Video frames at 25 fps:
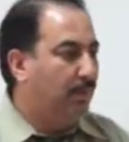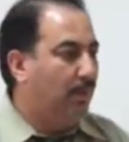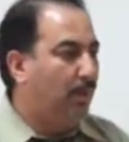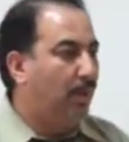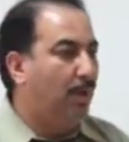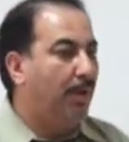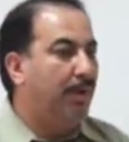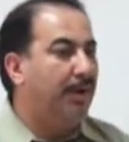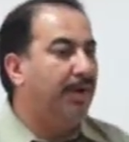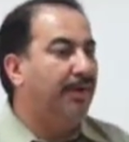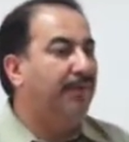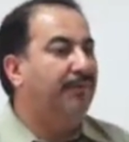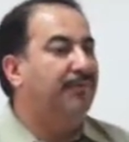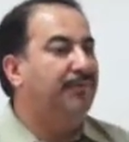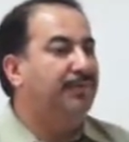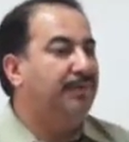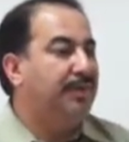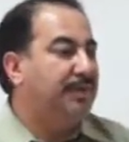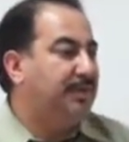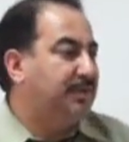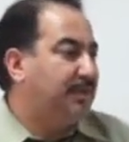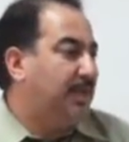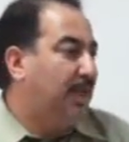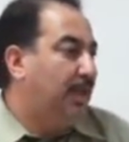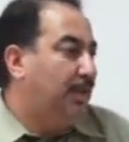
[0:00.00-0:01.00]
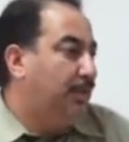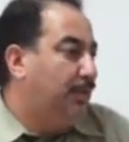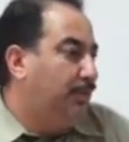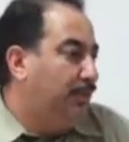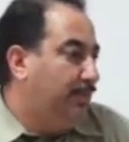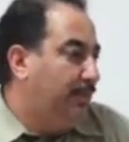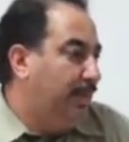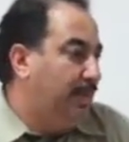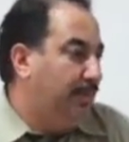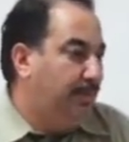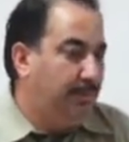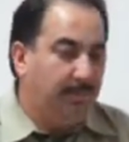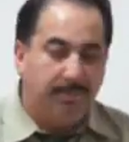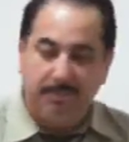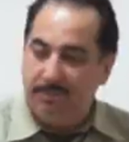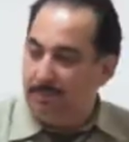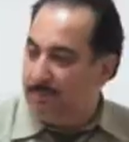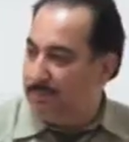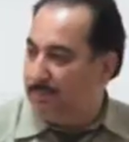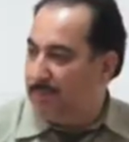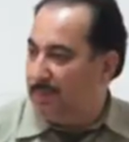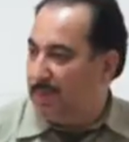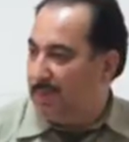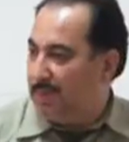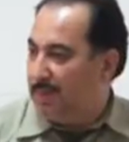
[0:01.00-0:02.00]
Or if it's a human
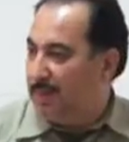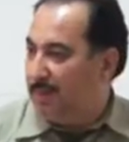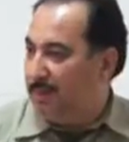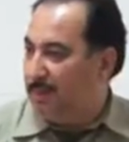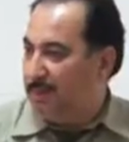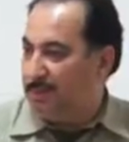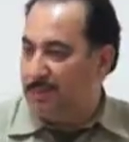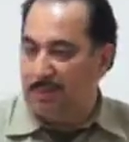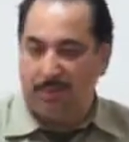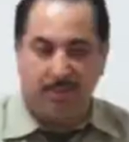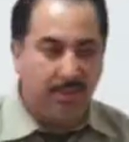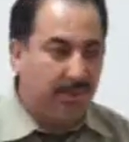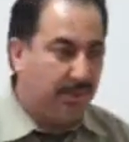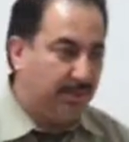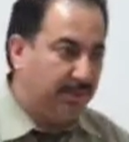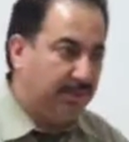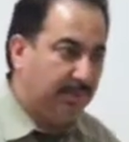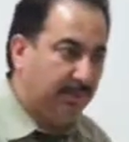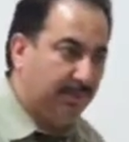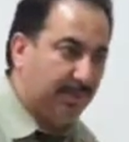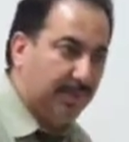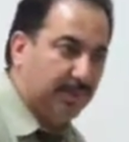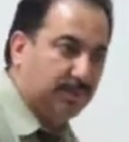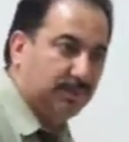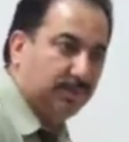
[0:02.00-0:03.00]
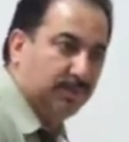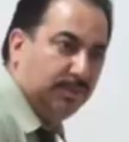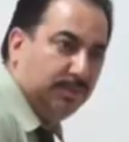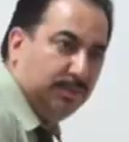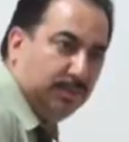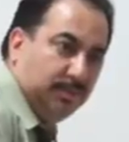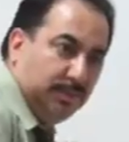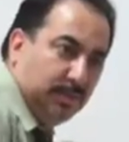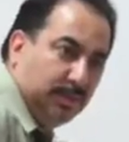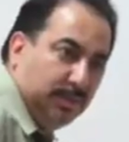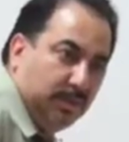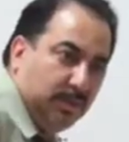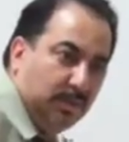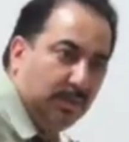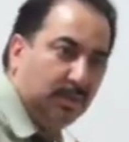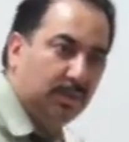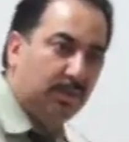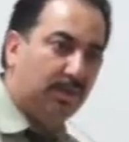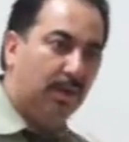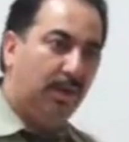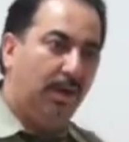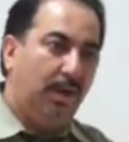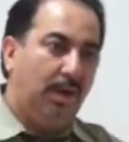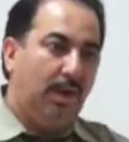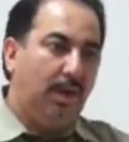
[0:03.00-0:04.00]
body, so this depends on
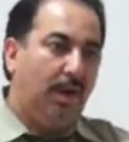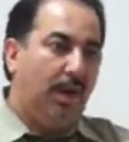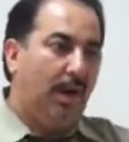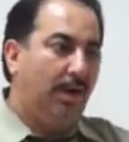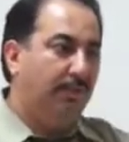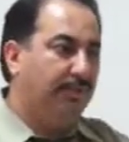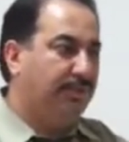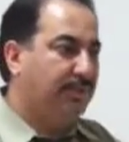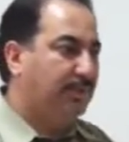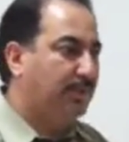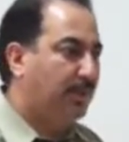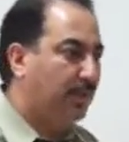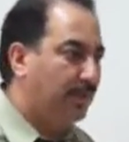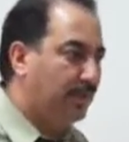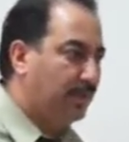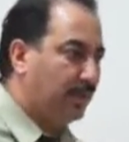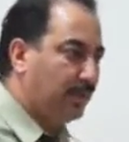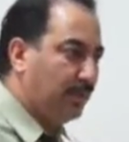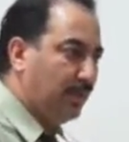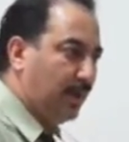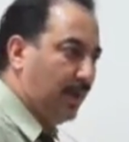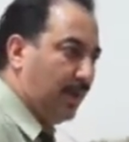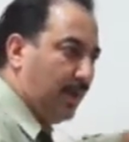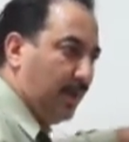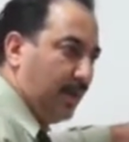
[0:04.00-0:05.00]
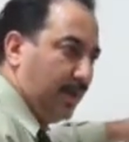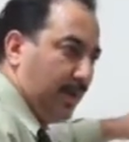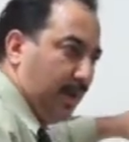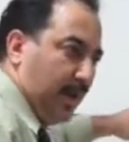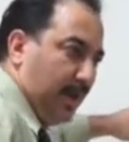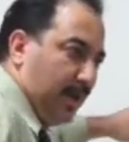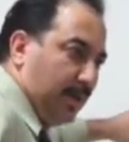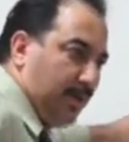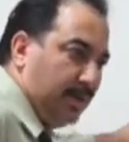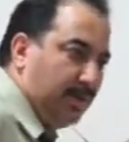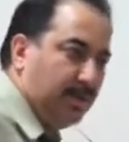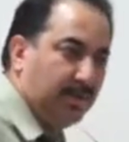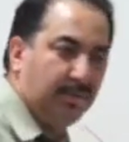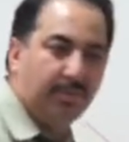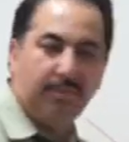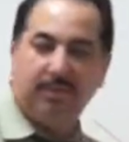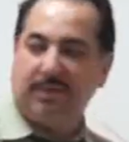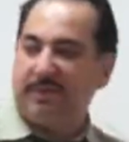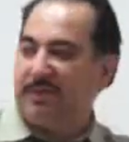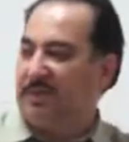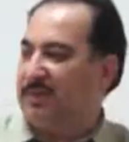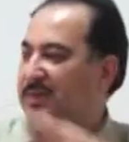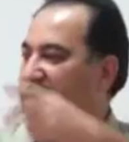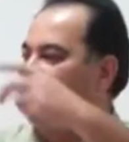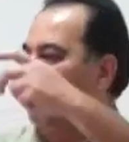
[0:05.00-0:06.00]
how strong you are and
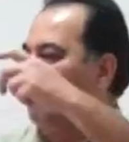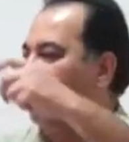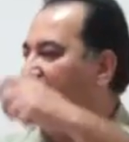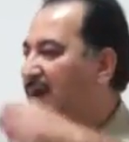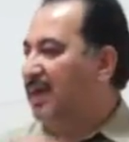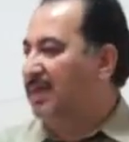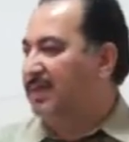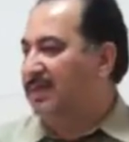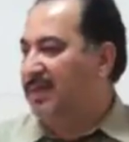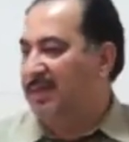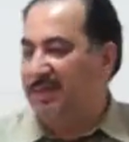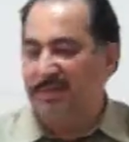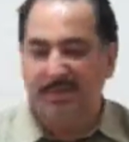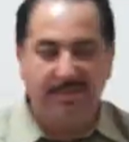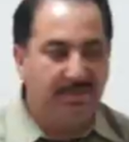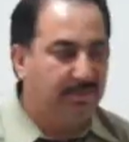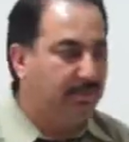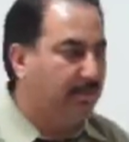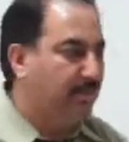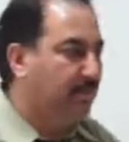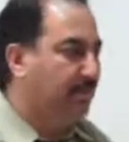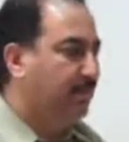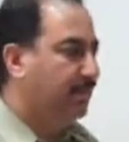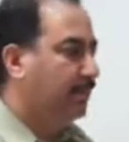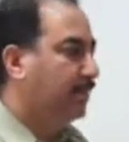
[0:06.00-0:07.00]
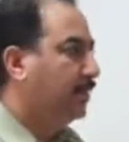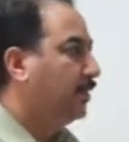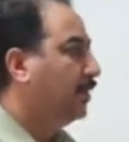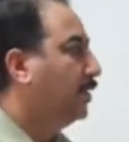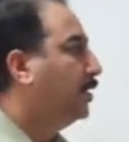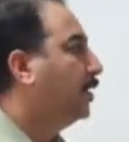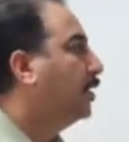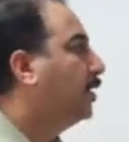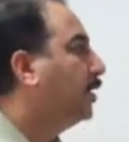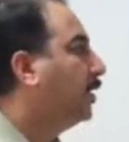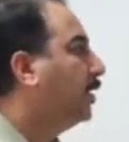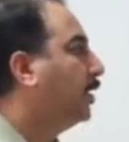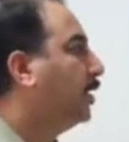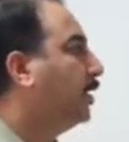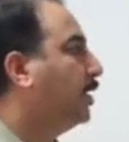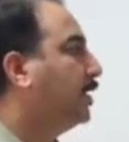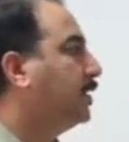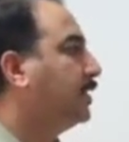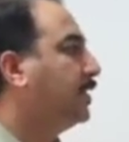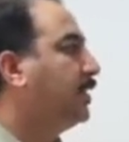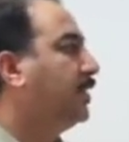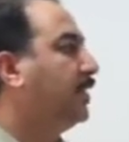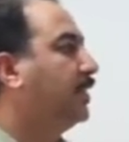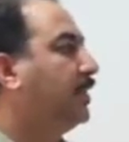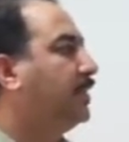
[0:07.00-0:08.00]
what is the fastest
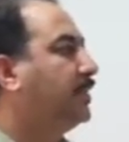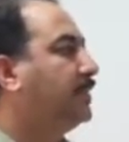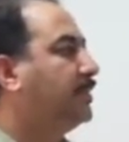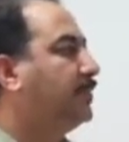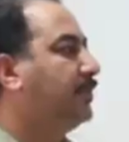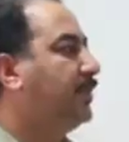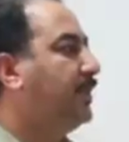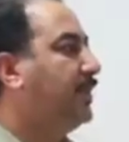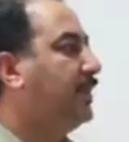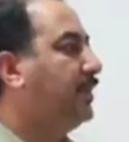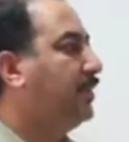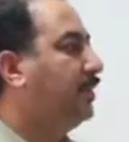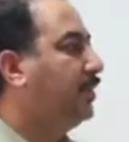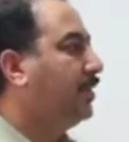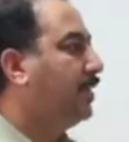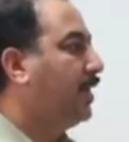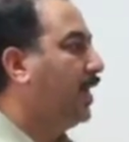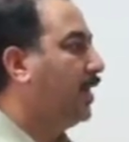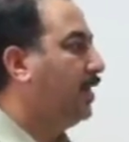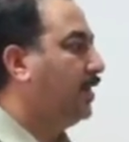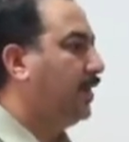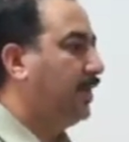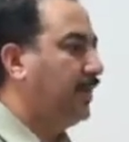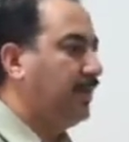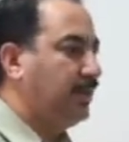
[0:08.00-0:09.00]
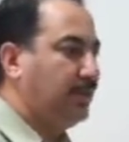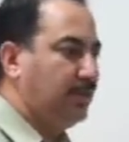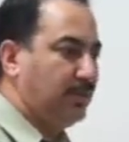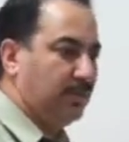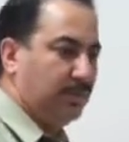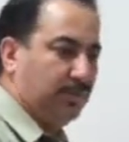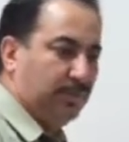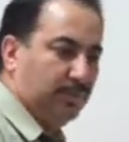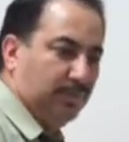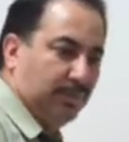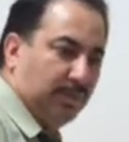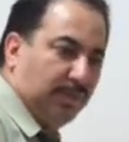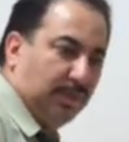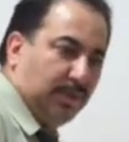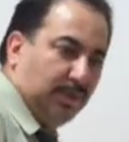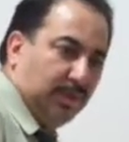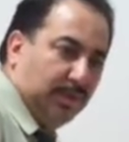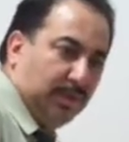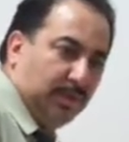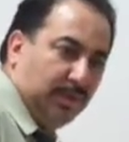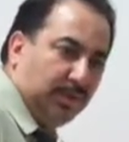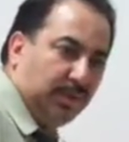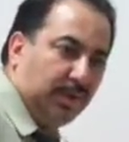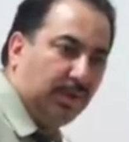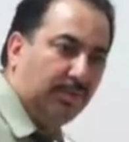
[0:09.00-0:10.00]
speed you can reach with
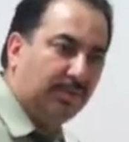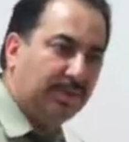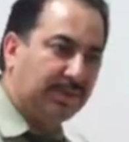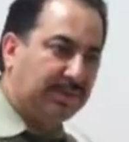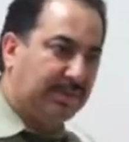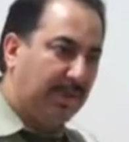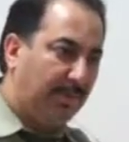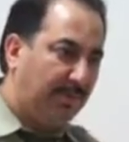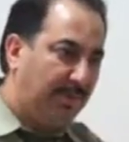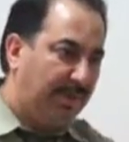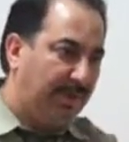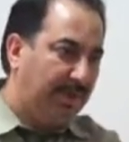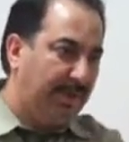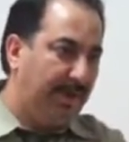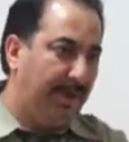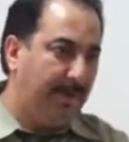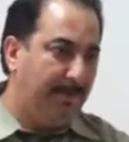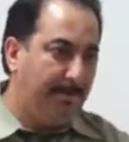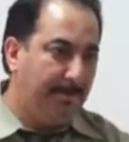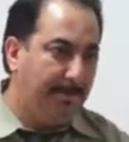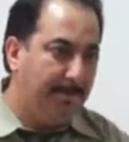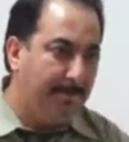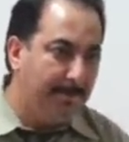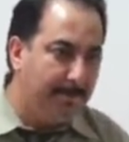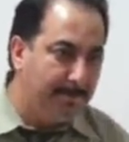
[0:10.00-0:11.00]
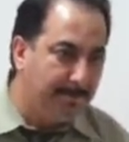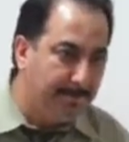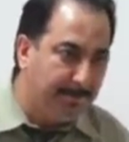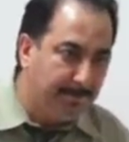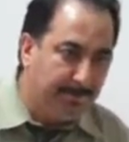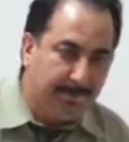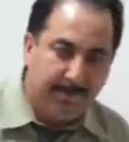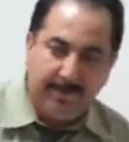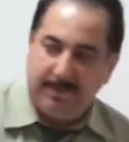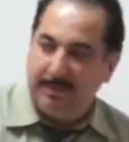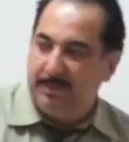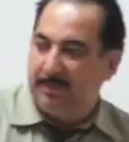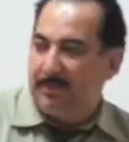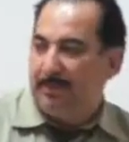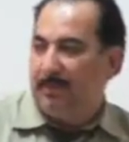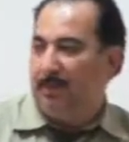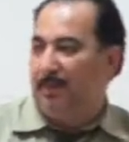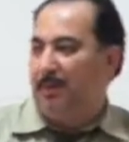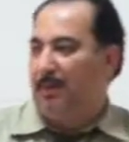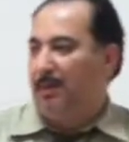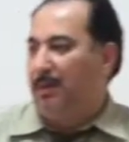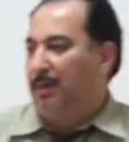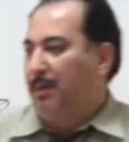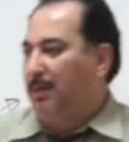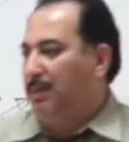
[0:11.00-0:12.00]
throwing something, yeah?
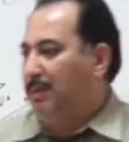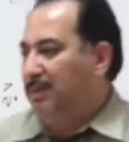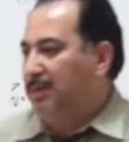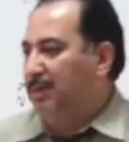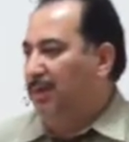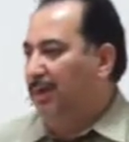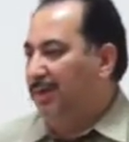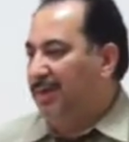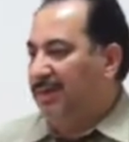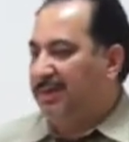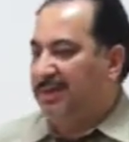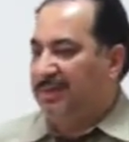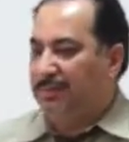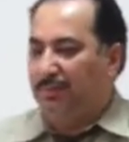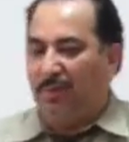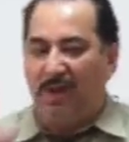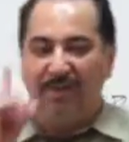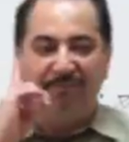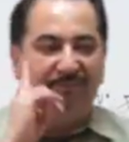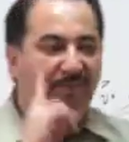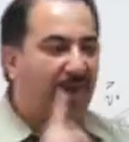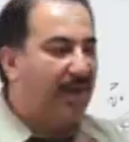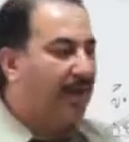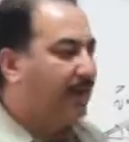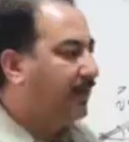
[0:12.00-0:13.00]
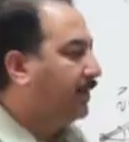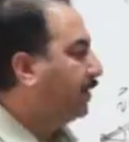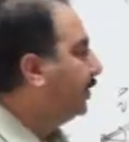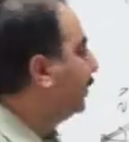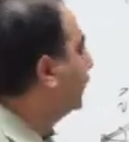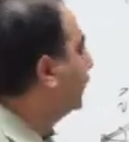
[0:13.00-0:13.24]
So this is one factor,